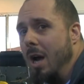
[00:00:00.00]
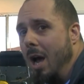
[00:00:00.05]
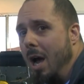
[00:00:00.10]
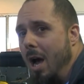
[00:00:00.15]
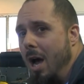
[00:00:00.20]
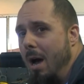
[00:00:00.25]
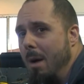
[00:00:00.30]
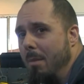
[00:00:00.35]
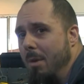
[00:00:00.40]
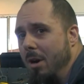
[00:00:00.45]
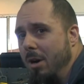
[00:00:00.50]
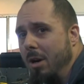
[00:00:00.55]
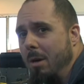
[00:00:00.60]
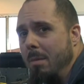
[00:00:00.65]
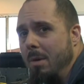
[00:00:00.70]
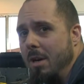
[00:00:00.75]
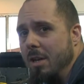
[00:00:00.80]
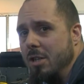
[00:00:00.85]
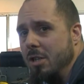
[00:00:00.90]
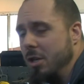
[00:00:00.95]
Uh, but it'll
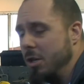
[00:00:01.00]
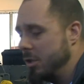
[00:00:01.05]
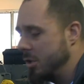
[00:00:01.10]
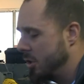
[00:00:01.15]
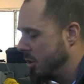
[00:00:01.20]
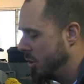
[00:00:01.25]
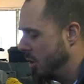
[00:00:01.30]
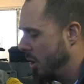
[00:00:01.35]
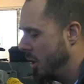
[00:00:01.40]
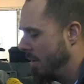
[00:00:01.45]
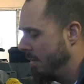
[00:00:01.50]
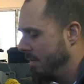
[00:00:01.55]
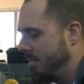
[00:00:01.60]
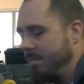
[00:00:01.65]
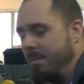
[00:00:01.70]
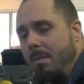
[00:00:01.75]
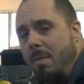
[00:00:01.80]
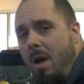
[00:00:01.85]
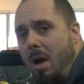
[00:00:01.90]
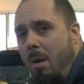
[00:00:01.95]
give me an excuse to show off
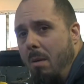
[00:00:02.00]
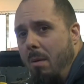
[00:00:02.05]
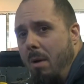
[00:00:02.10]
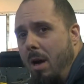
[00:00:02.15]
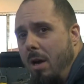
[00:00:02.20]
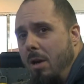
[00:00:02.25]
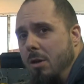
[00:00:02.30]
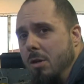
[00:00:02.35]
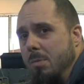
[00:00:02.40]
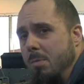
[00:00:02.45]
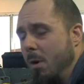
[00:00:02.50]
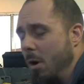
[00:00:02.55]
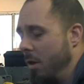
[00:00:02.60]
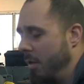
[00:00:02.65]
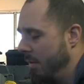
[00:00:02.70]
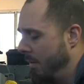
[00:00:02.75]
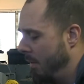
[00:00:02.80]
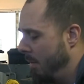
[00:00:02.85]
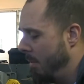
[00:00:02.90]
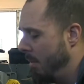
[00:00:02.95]
how I use
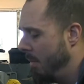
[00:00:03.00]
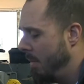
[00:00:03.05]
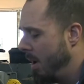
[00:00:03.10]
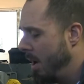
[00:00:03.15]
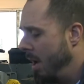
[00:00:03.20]
both of them.